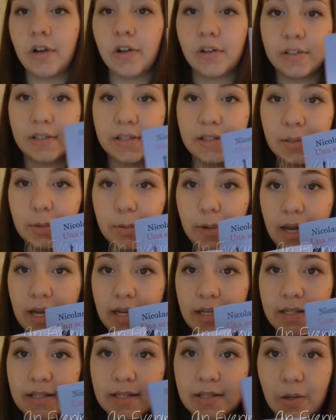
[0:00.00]
on the
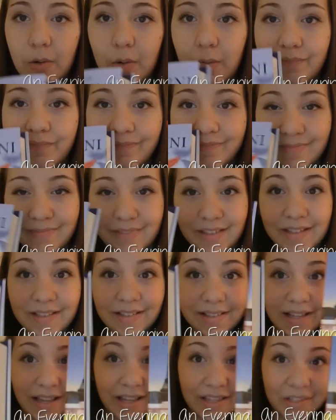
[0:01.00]
screen. So
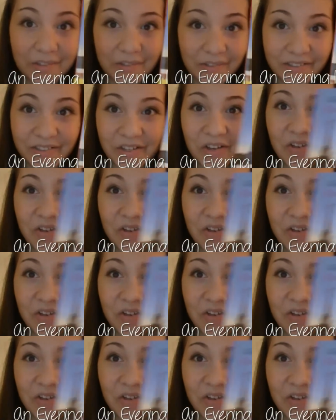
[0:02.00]
thank you so